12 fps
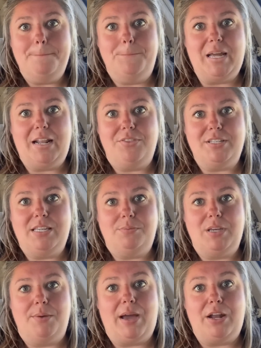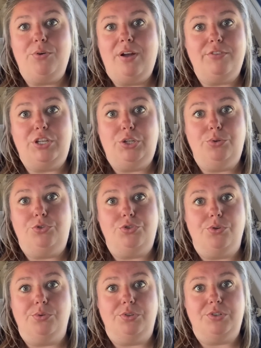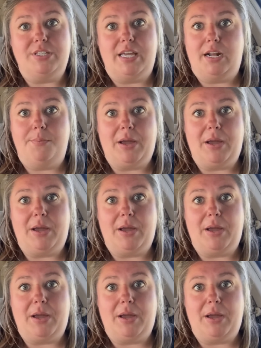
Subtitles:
But at the same time, I don't have a huge solar setup.